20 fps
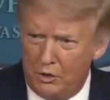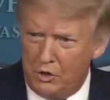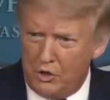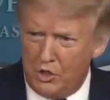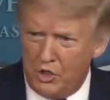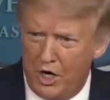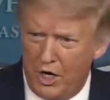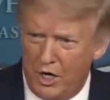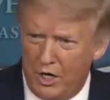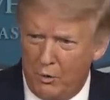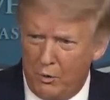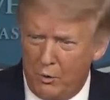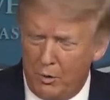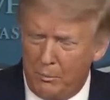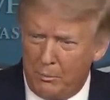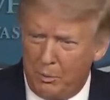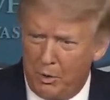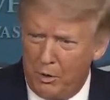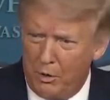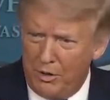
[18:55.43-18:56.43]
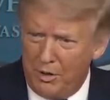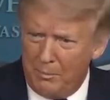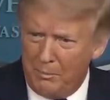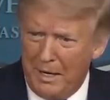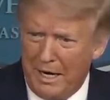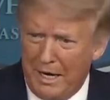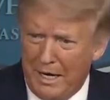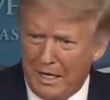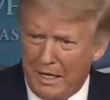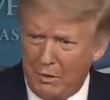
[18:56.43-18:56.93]
to China. We put on the
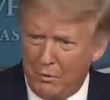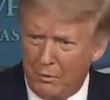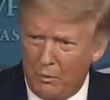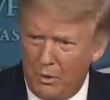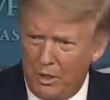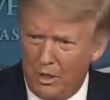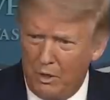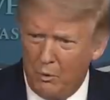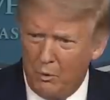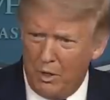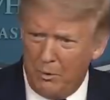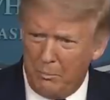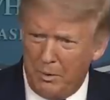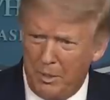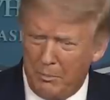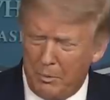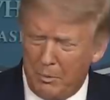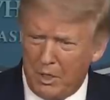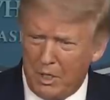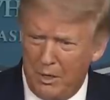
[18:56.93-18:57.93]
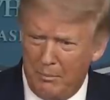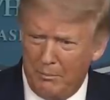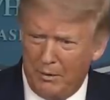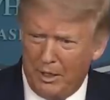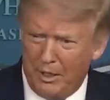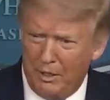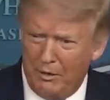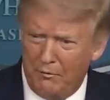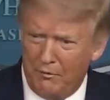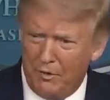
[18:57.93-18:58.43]
ban. We didn't want people
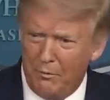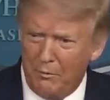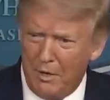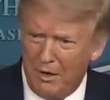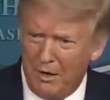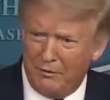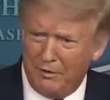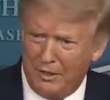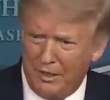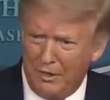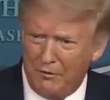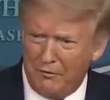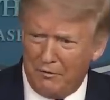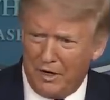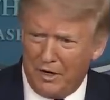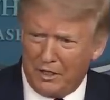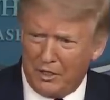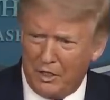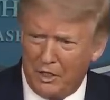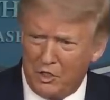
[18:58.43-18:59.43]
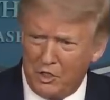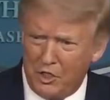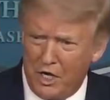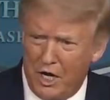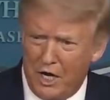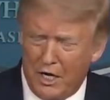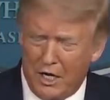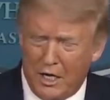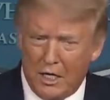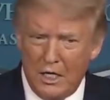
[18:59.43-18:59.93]
coming in from heavily infected
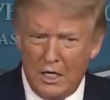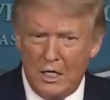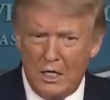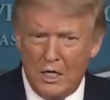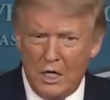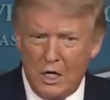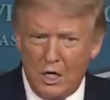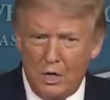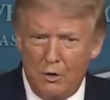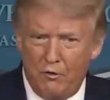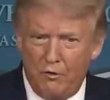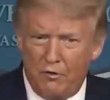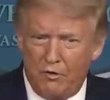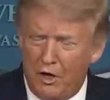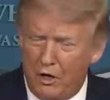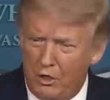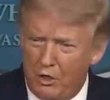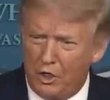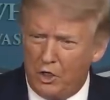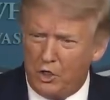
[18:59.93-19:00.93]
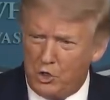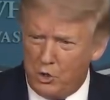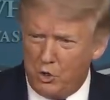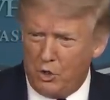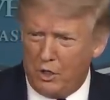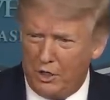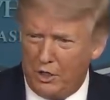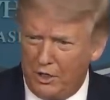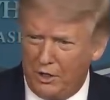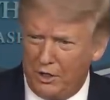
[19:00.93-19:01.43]
China. Fairly
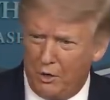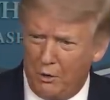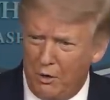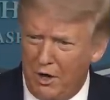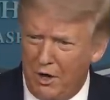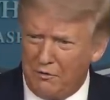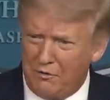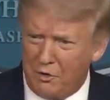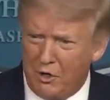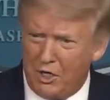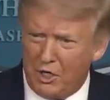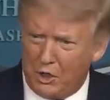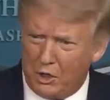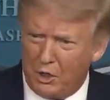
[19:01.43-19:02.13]
shortly thereafter, I